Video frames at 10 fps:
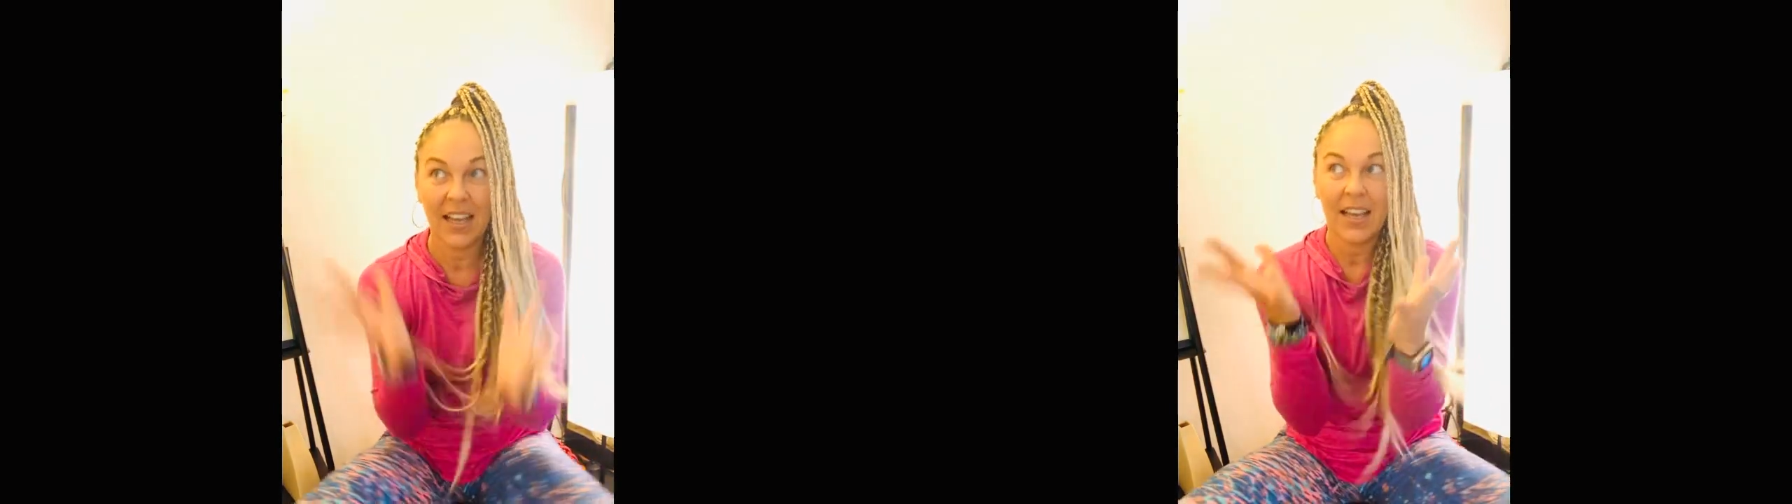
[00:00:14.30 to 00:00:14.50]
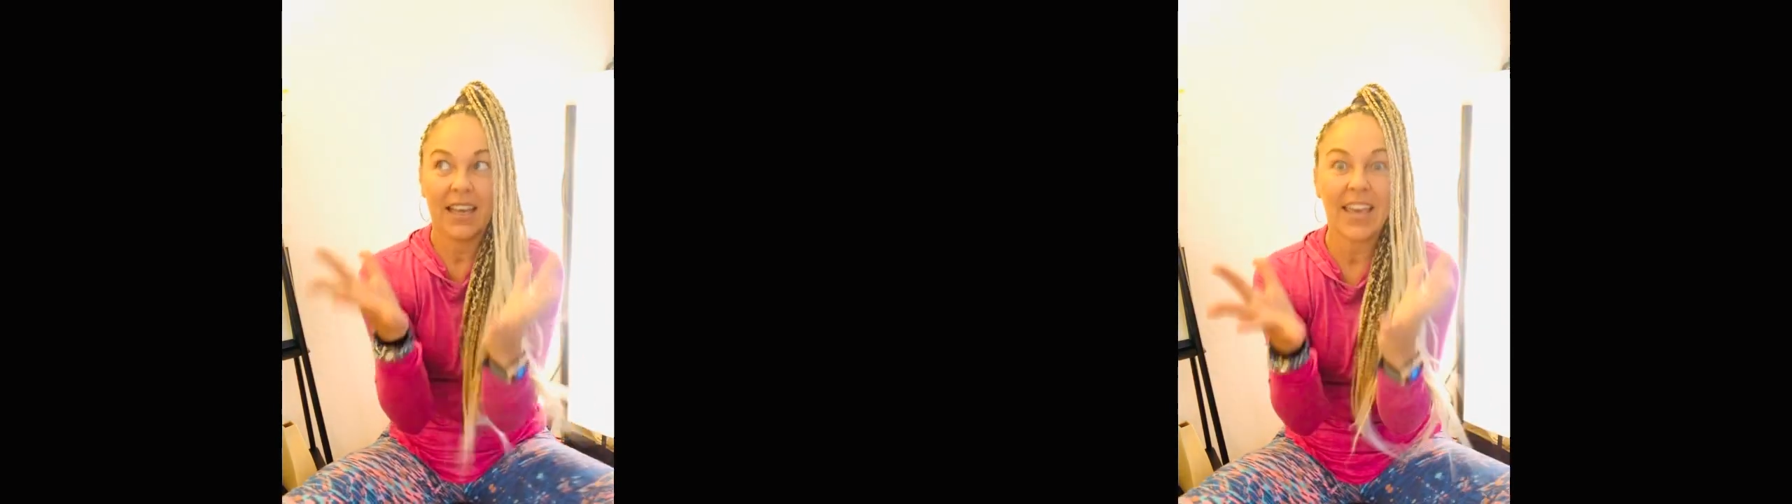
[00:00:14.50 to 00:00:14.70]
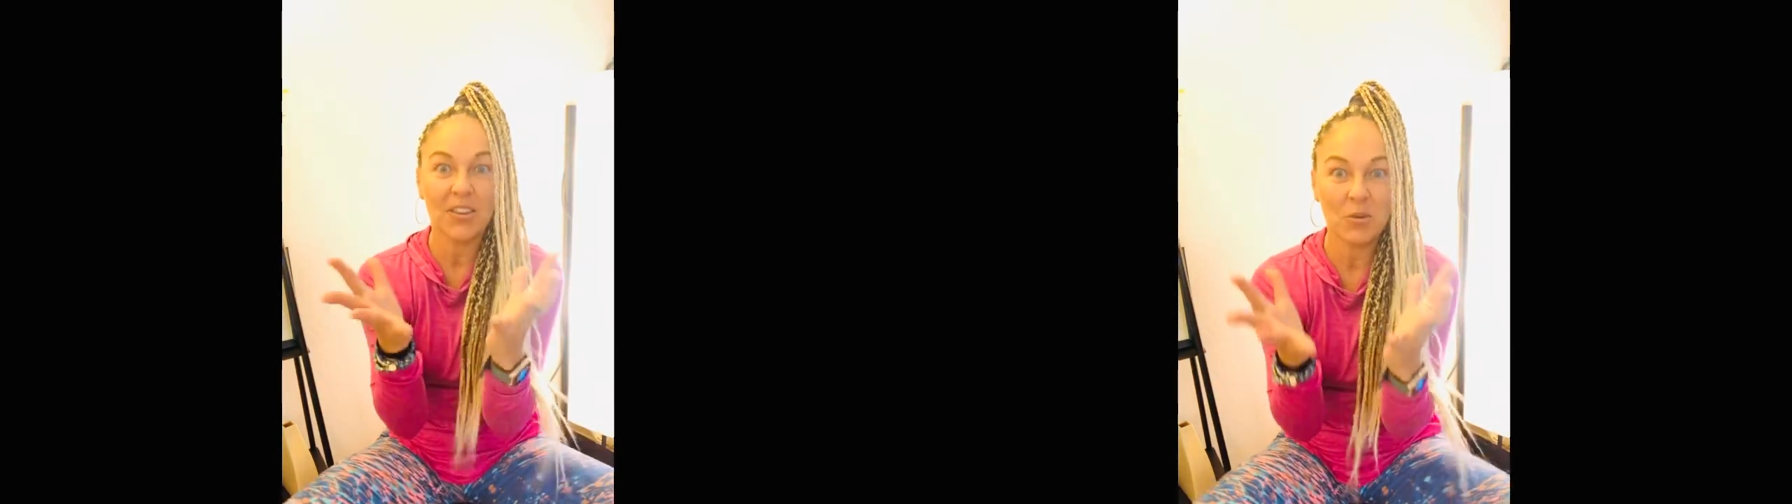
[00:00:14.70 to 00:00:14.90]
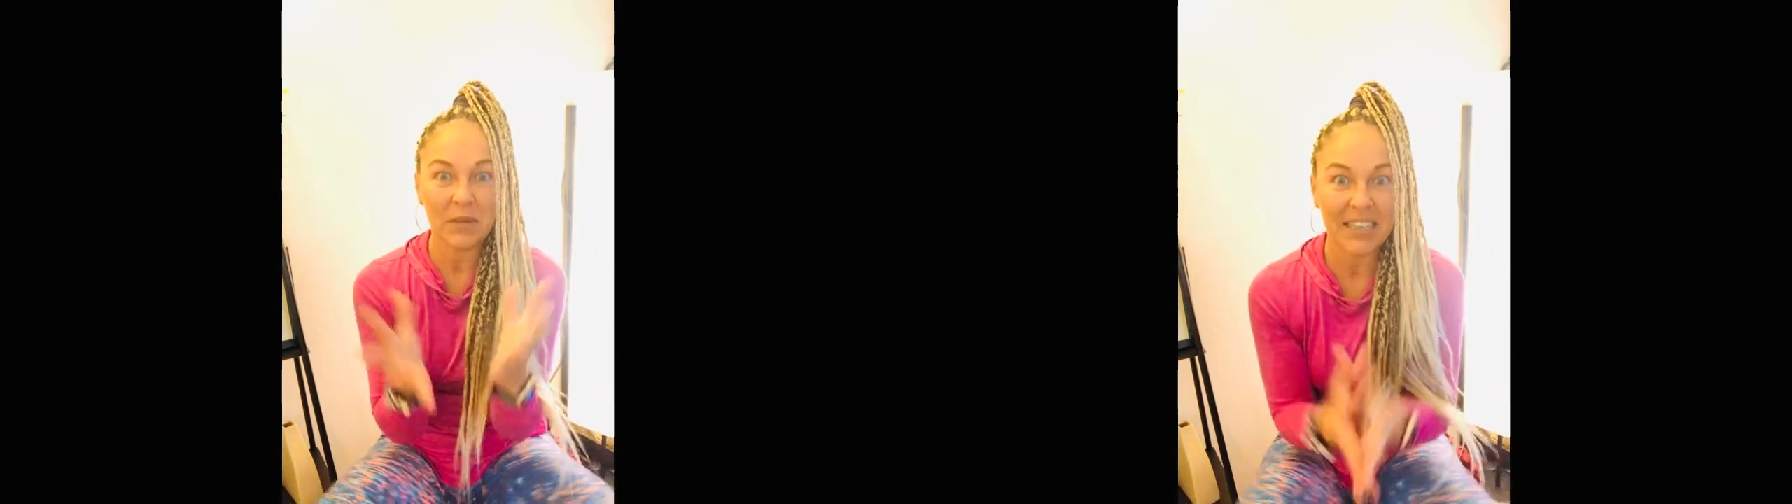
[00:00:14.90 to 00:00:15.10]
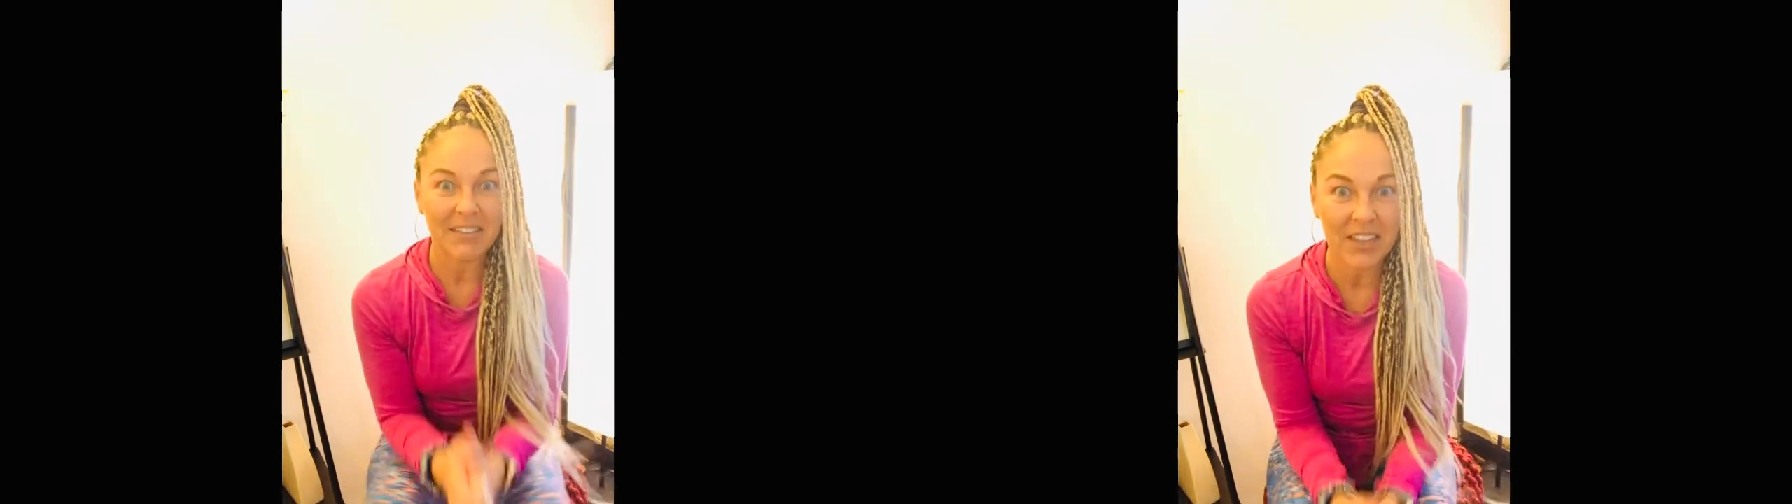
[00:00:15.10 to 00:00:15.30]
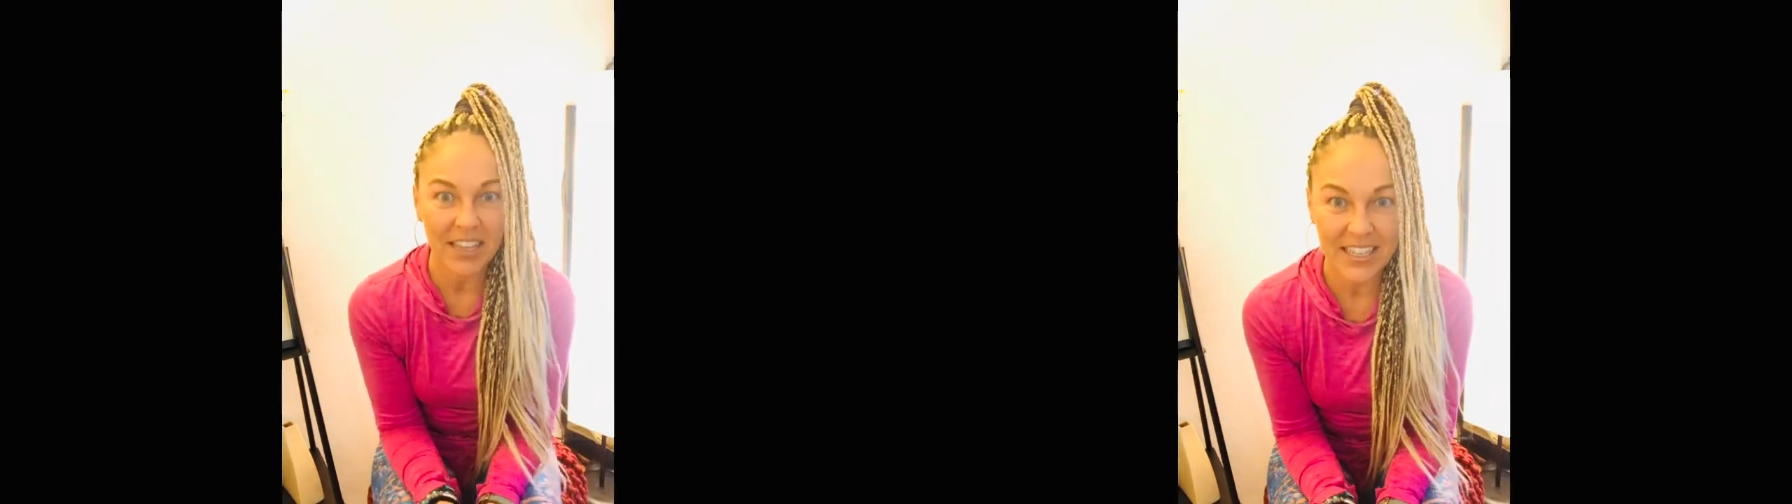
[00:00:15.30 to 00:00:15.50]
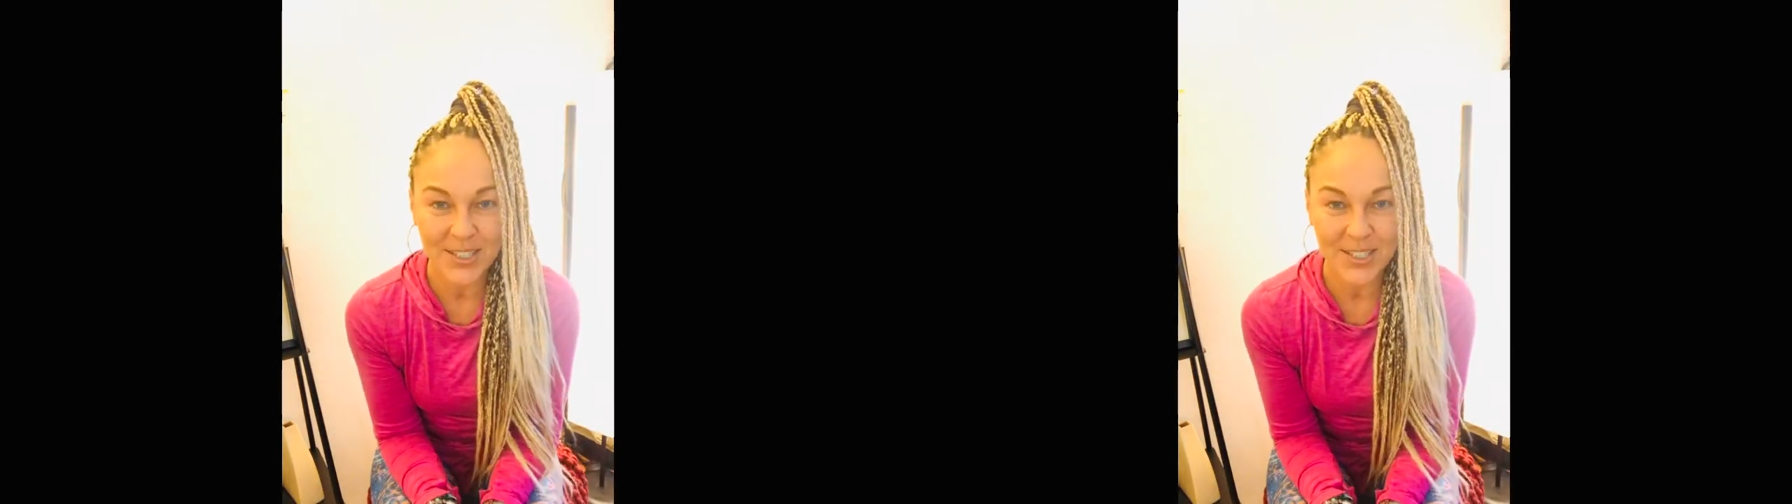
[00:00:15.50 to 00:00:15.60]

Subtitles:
Can you believe it? It's